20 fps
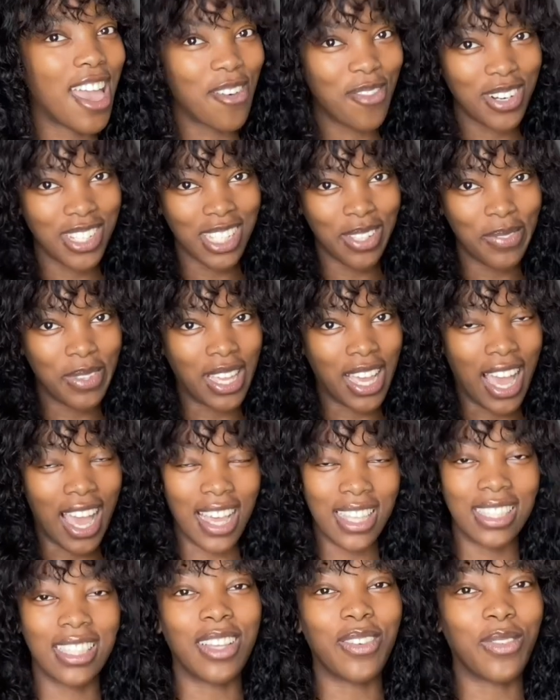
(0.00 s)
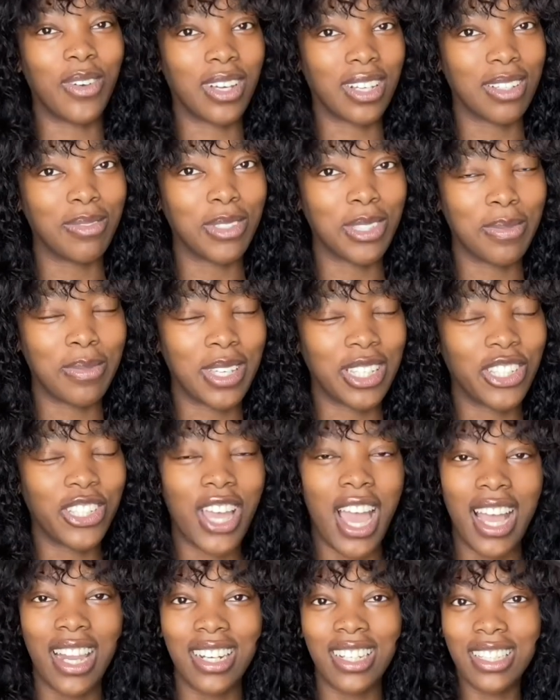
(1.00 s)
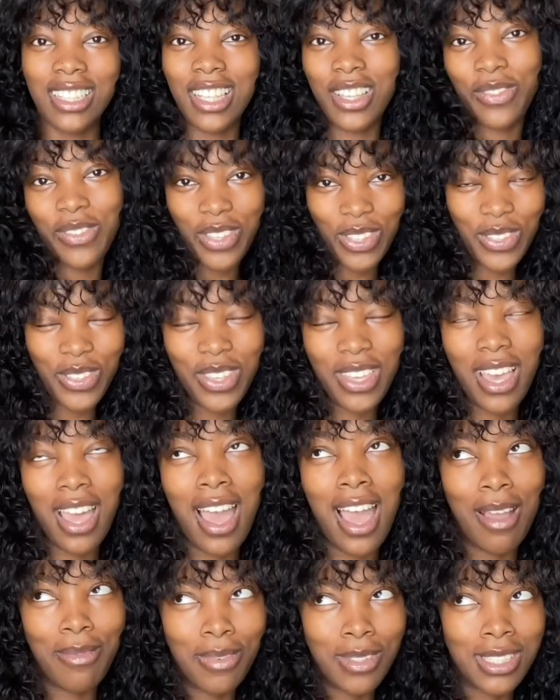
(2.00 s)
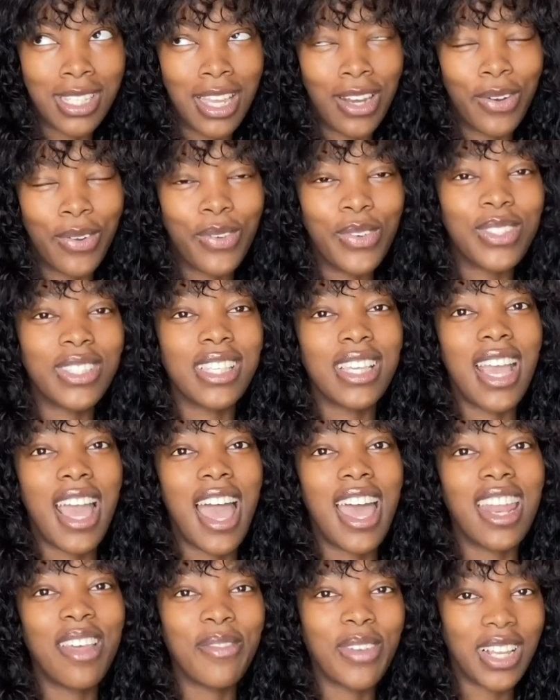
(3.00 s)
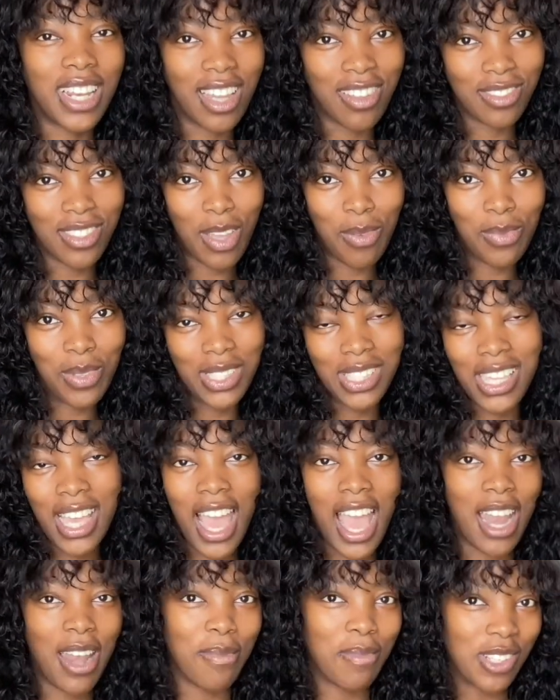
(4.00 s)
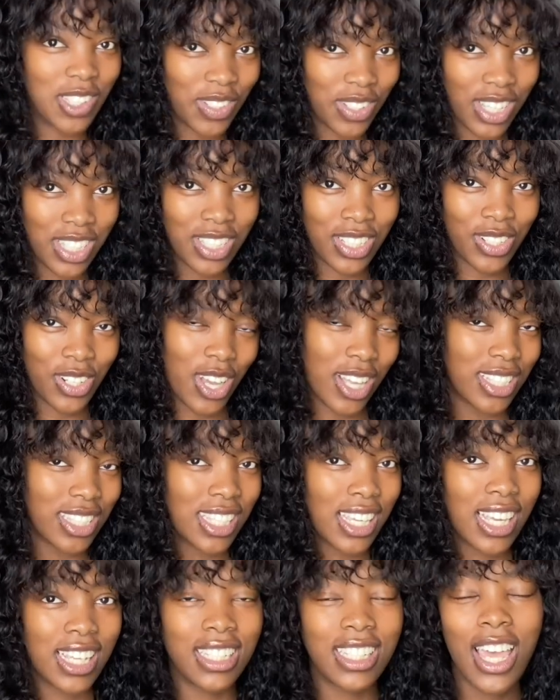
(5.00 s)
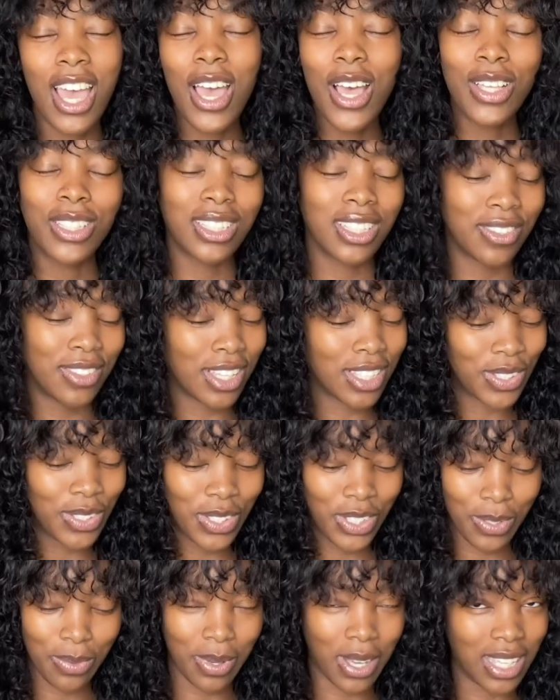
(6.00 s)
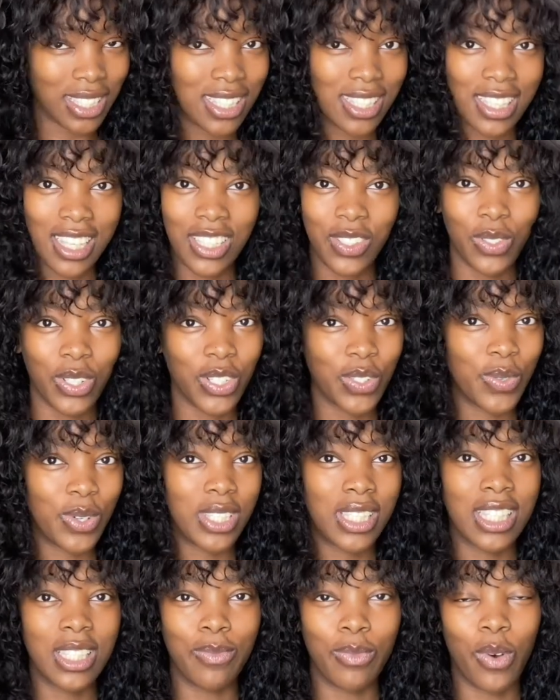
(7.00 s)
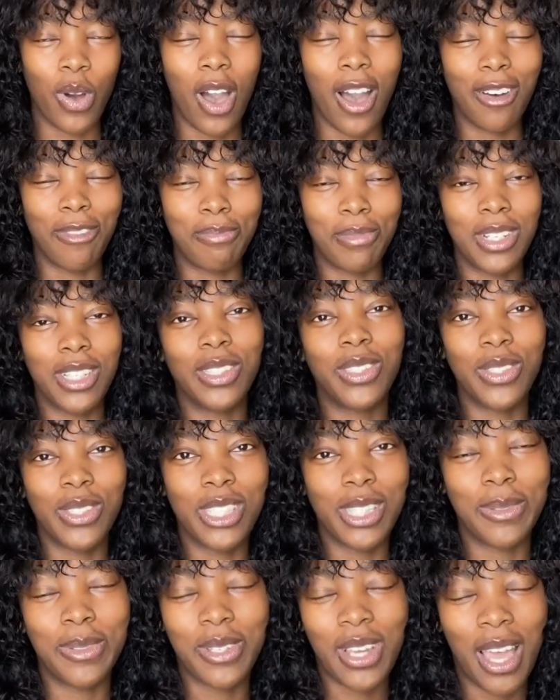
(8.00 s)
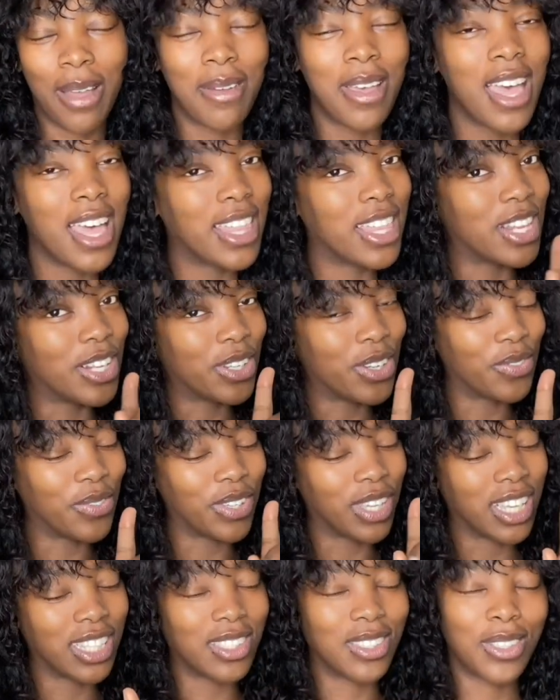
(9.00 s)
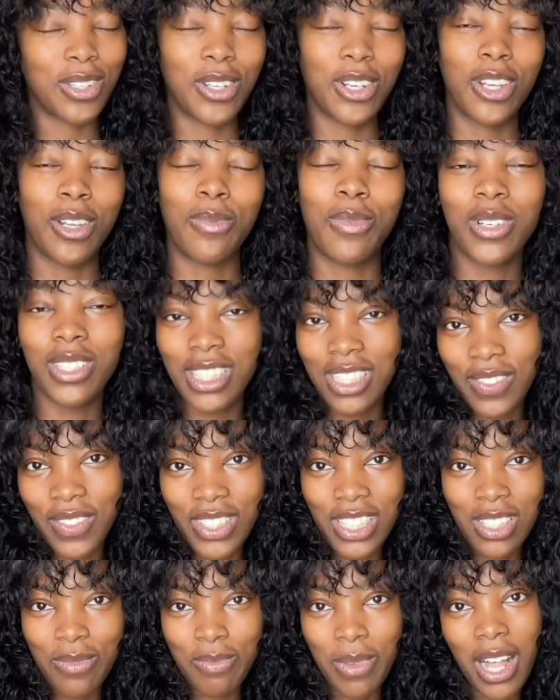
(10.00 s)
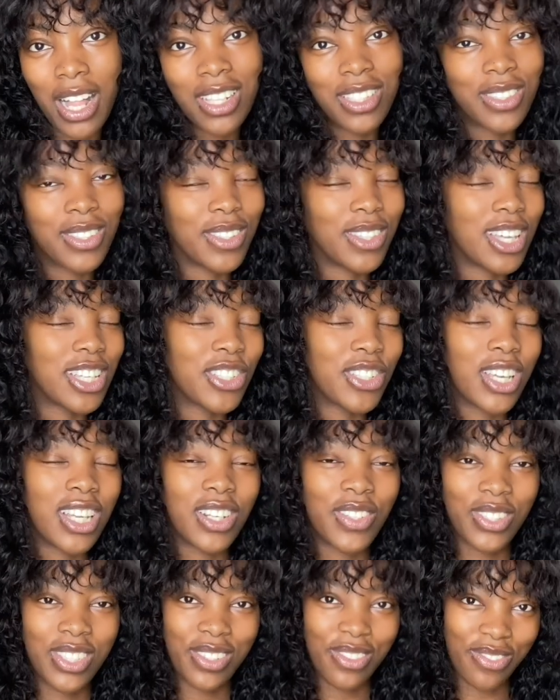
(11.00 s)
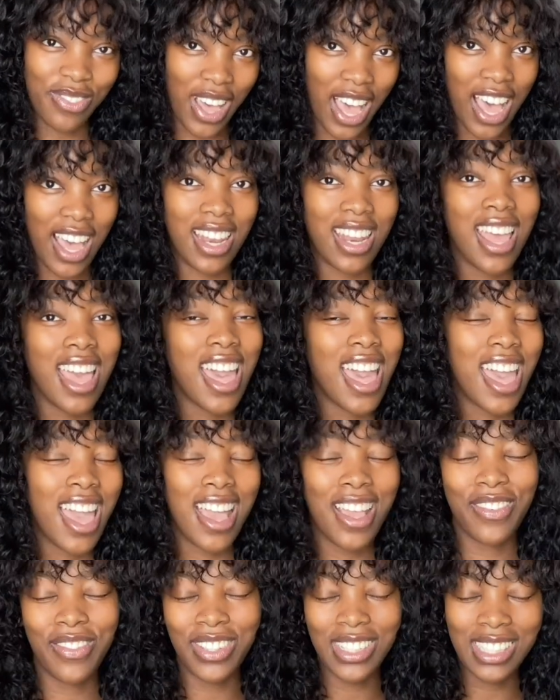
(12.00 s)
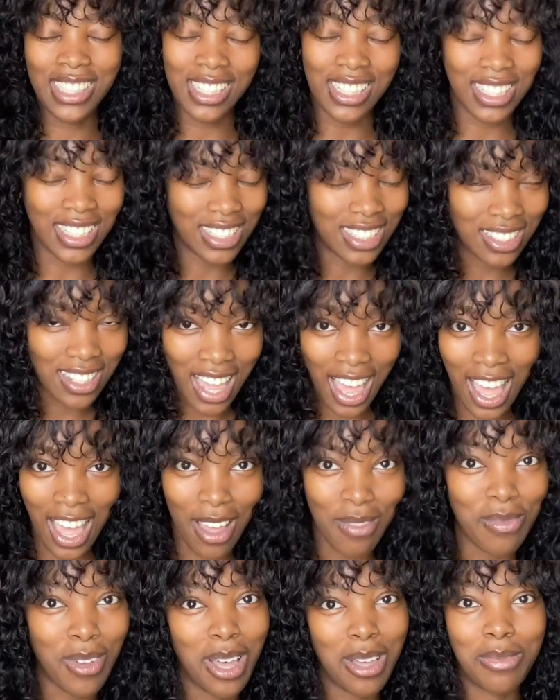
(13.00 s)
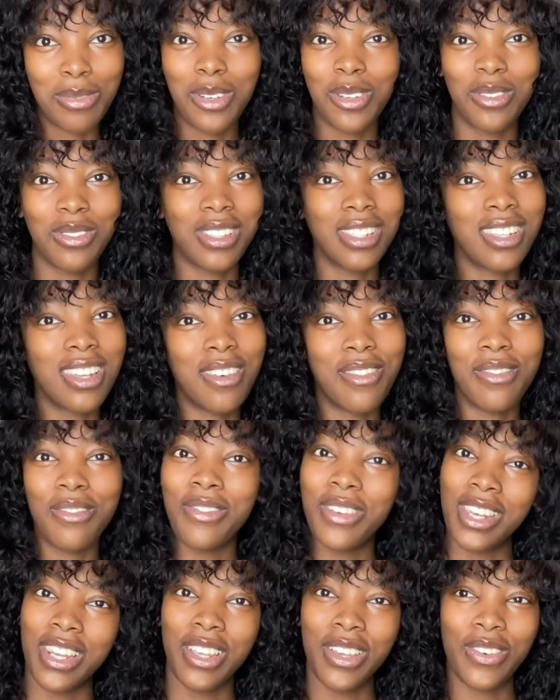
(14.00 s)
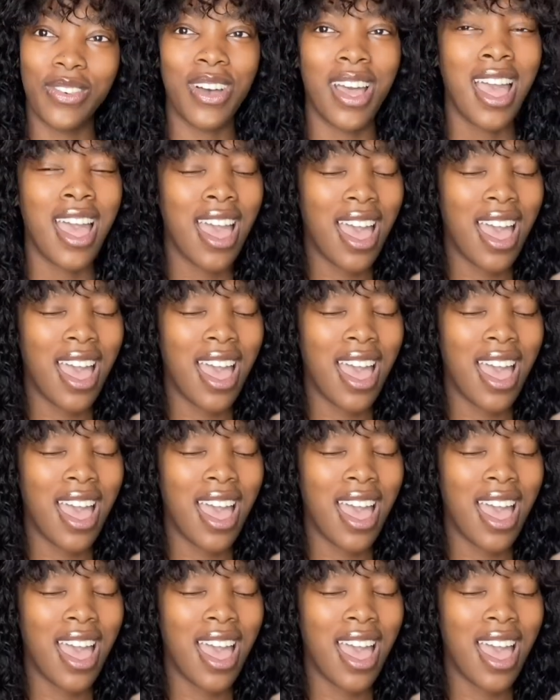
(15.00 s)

Hey, what is up you guys, and welcome to my channel. If you're new here, I'm Noluthando Nkosi and I make lifestyle, beauty and image creative content. So if that's what you want and that's what you want to see more of, please do subscribe. Then don't forget to turn on your post notification bell so that you get notified every single time I post a video.